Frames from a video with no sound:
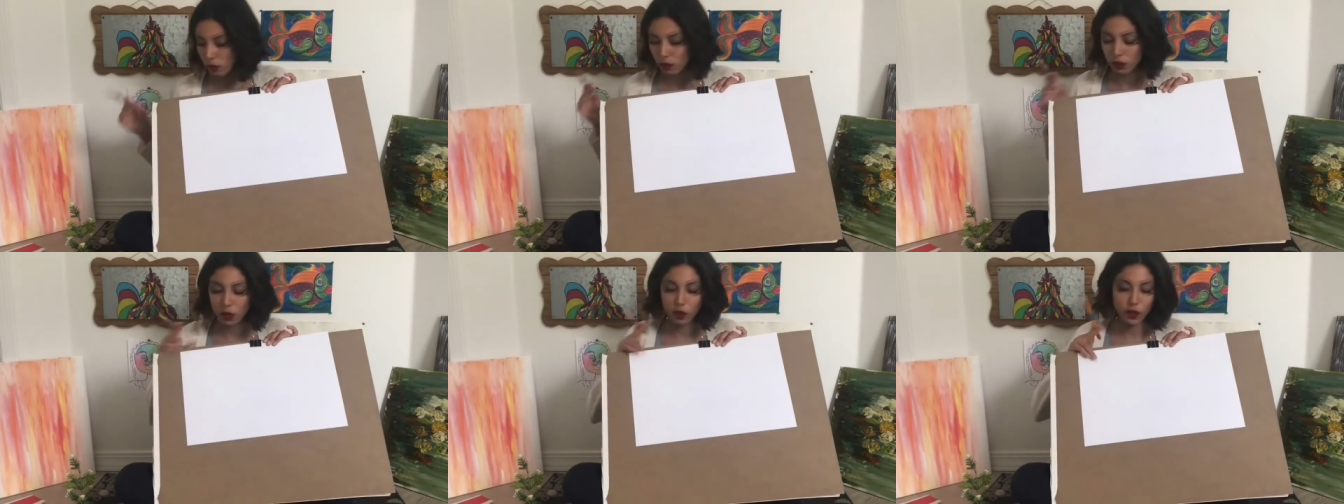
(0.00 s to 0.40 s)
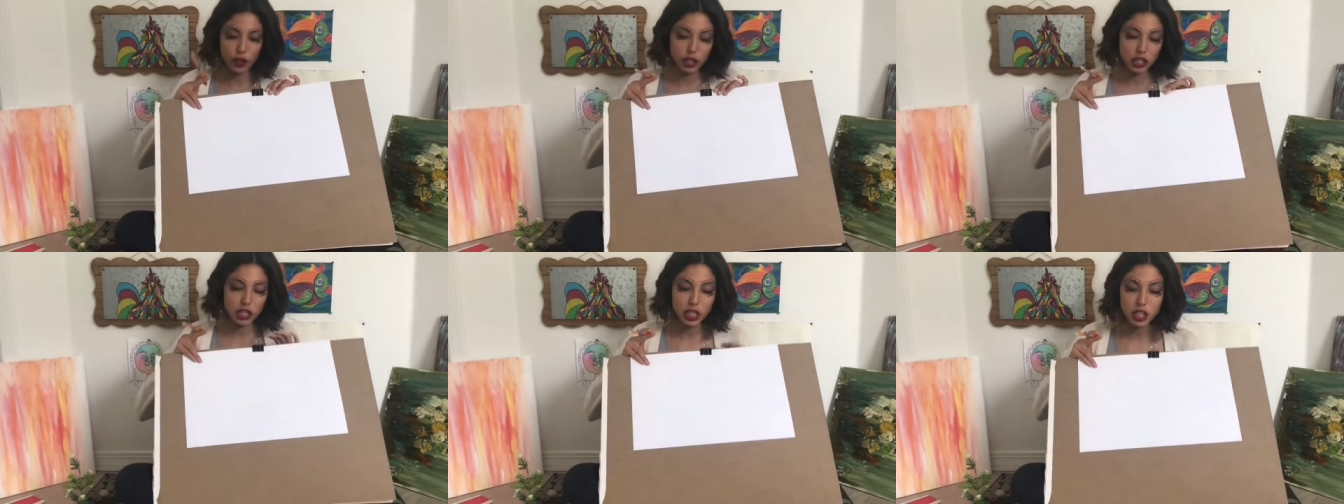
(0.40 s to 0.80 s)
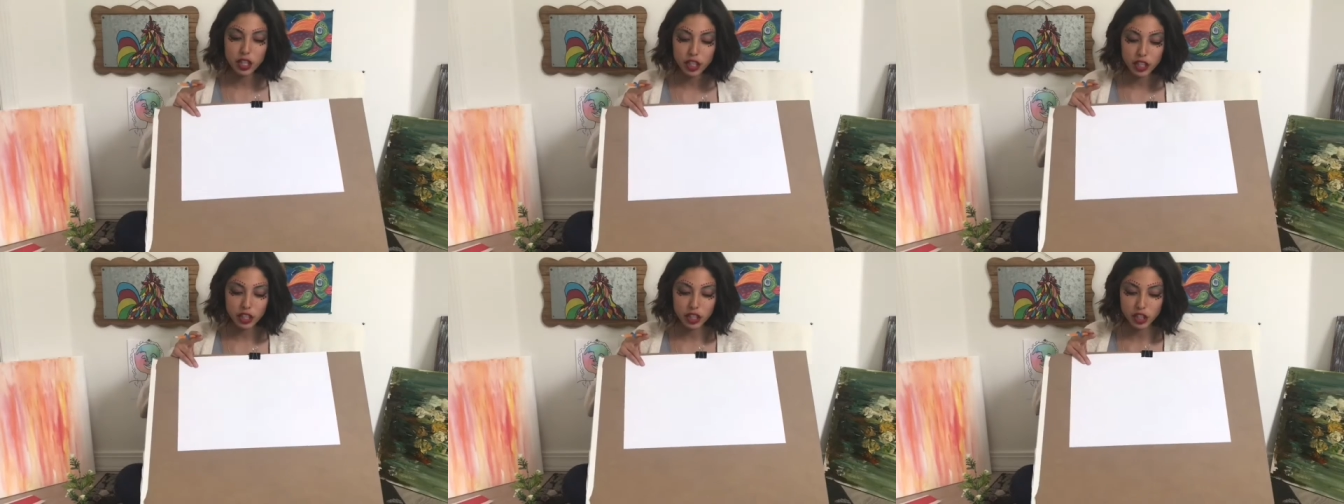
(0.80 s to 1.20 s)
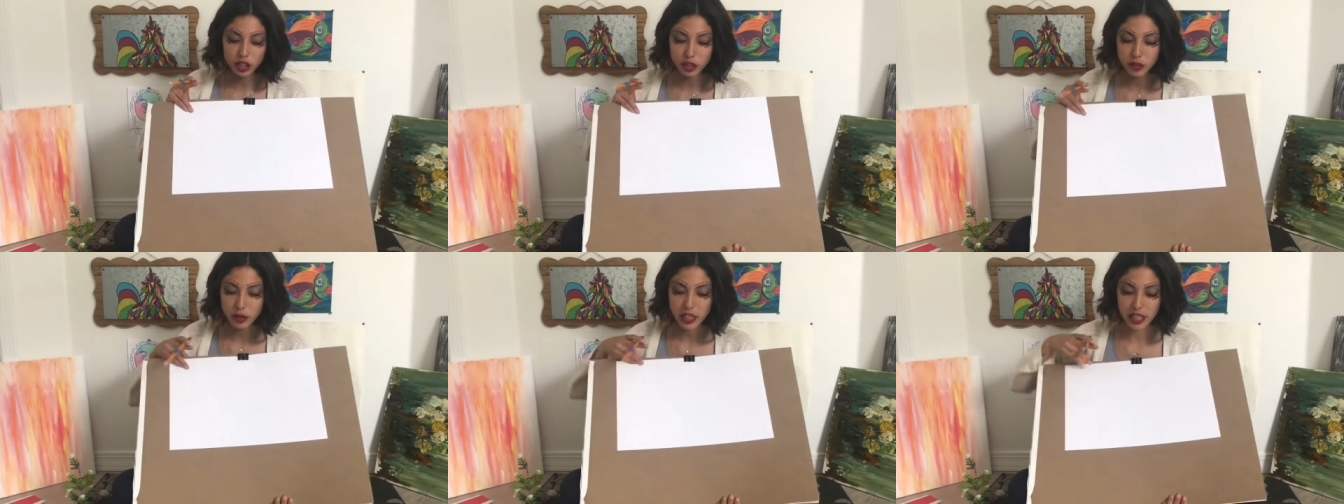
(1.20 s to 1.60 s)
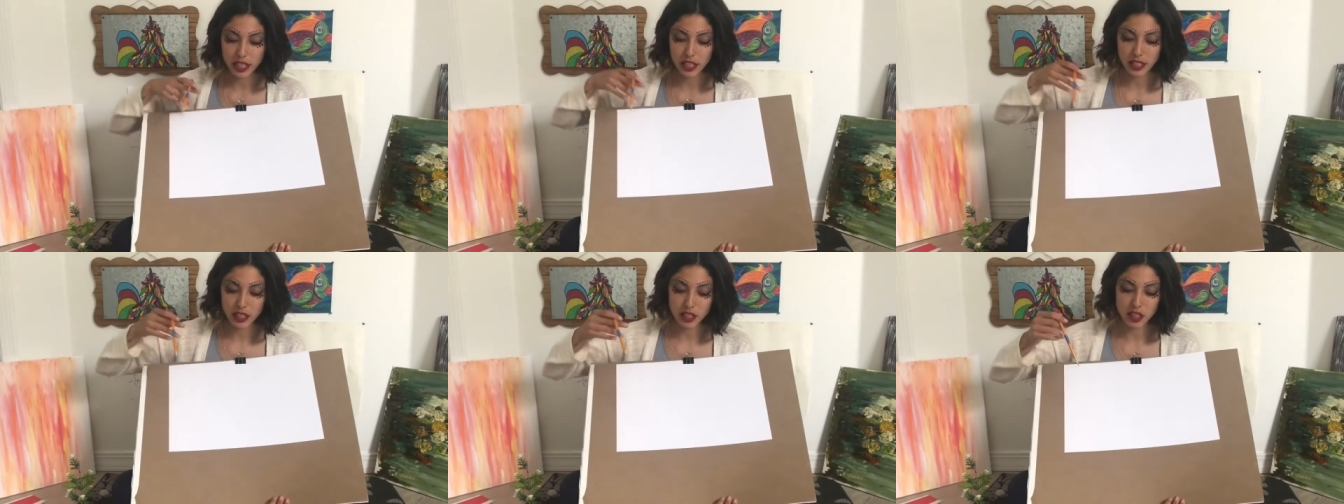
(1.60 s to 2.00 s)
first thing you're going to do
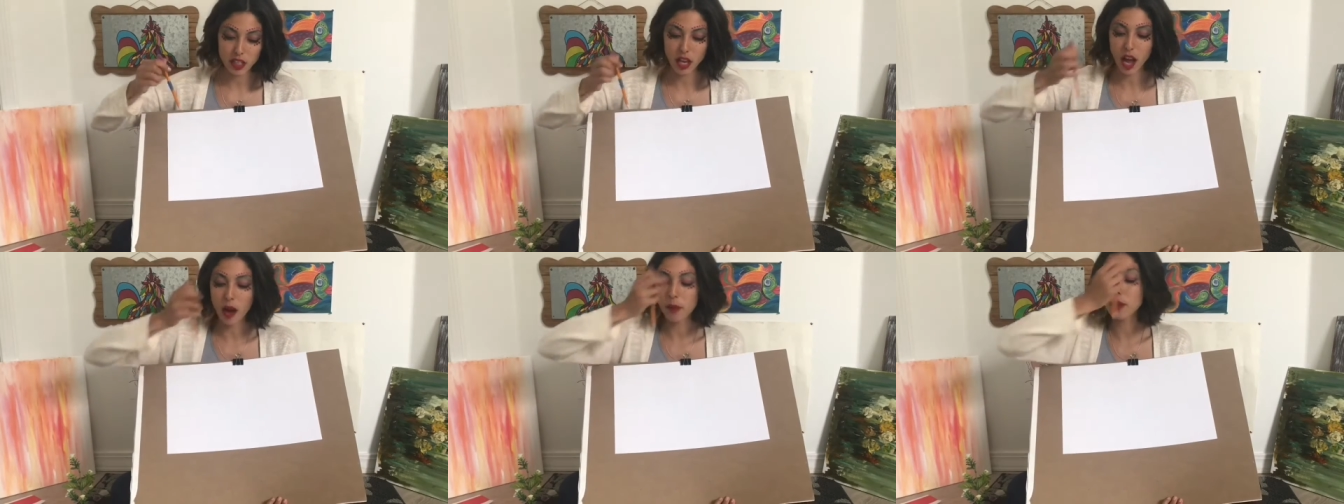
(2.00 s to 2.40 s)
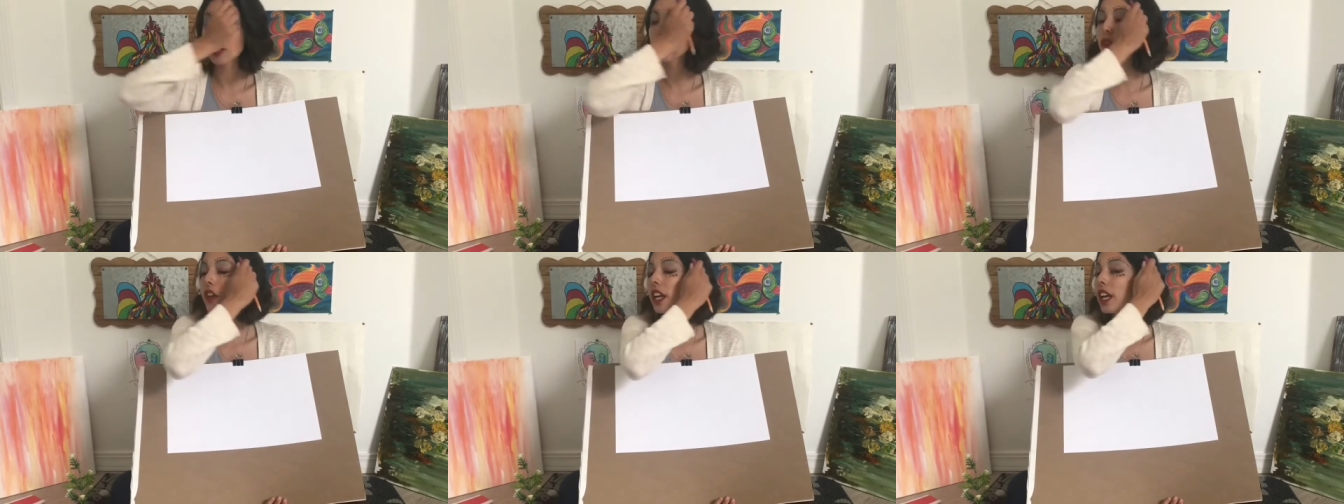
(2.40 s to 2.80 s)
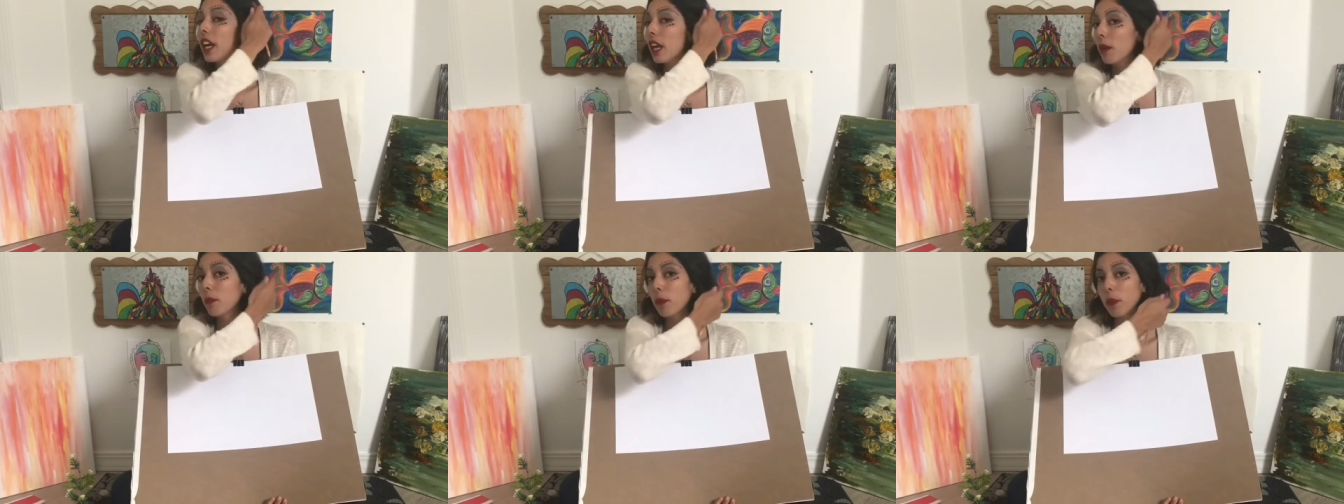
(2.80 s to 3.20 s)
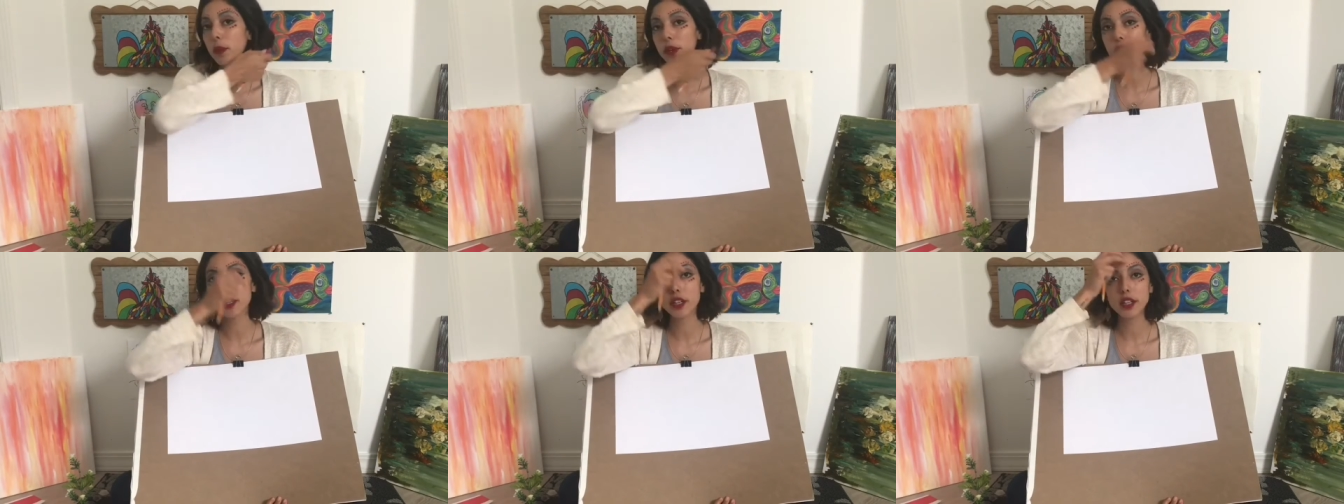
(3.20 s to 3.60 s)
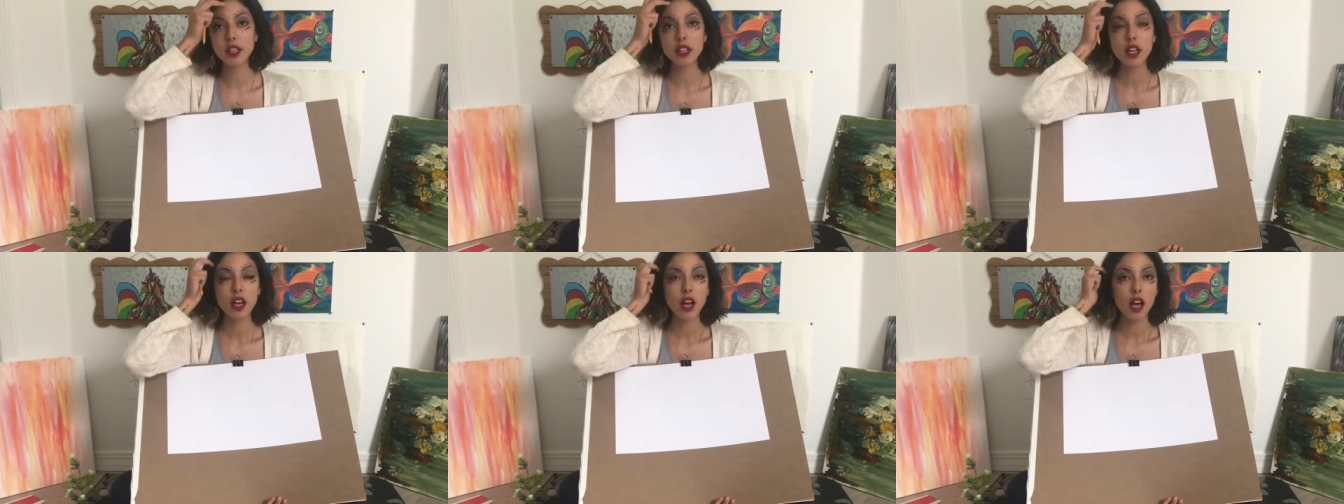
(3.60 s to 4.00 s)
is I would create a border
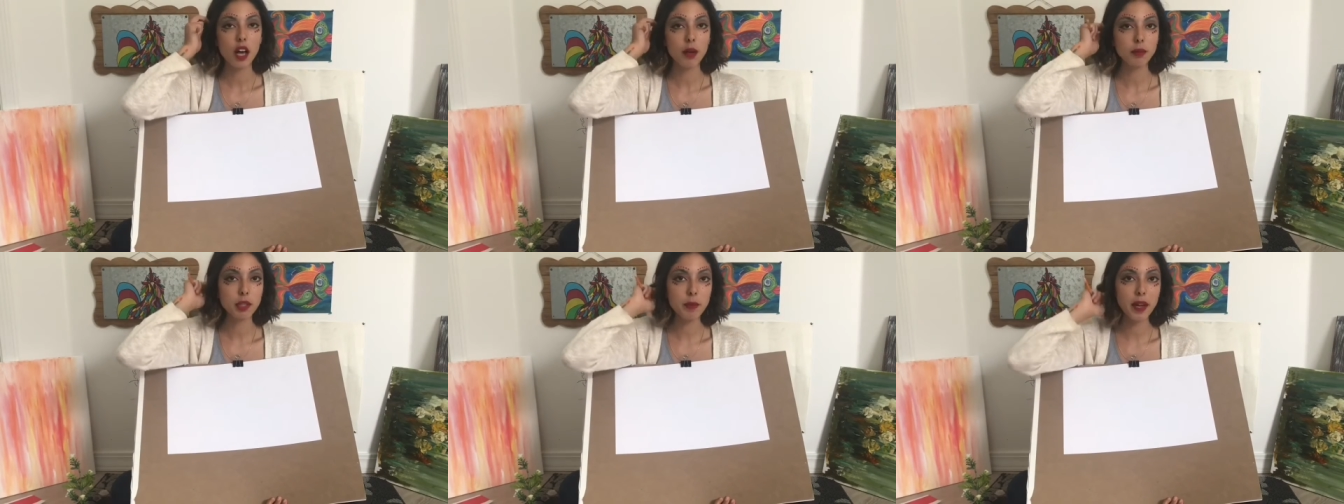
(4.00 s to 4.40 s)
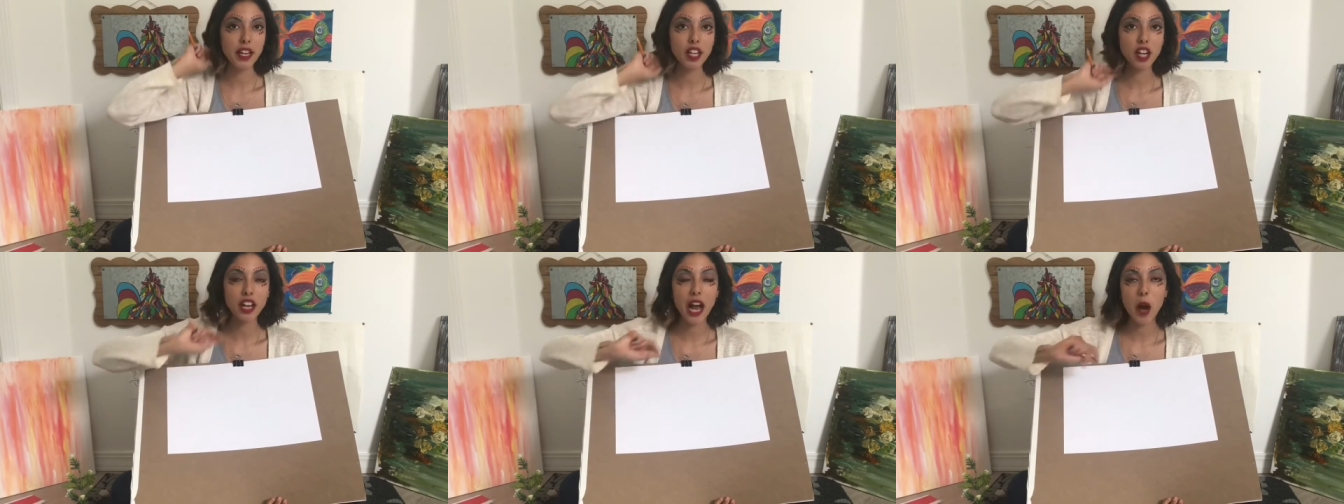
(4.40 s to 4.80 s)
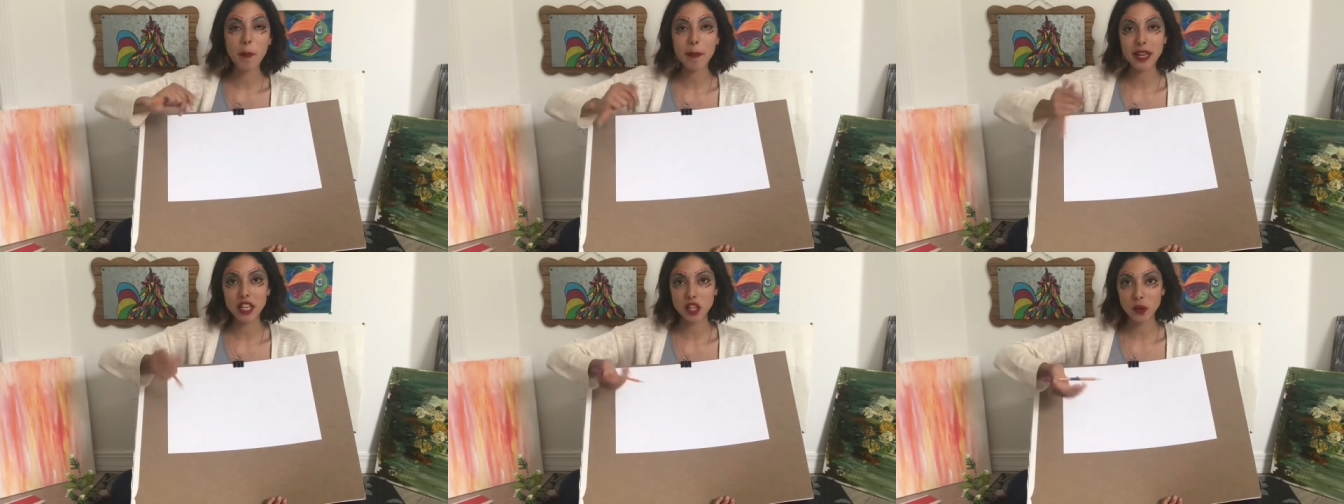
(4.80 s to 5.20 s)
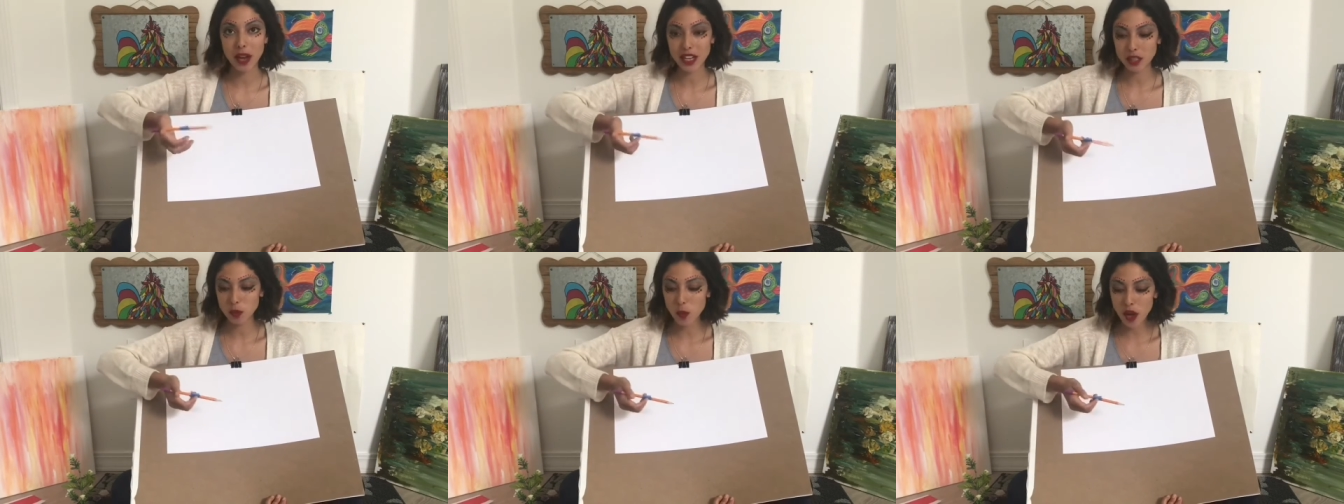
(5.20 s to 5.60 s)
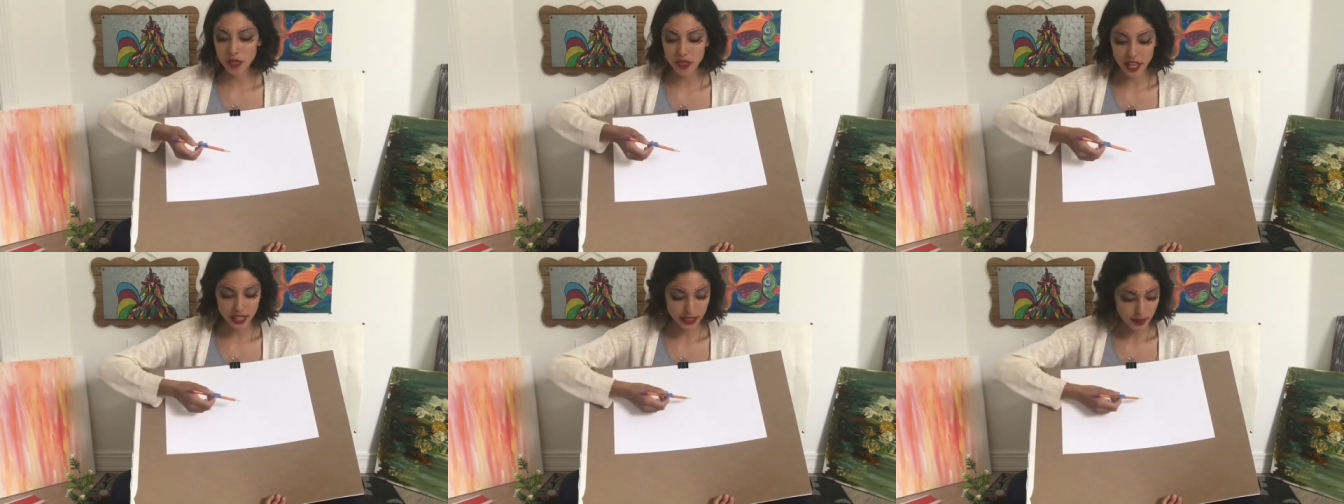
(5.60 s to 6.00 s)
depending on how big you guys want this.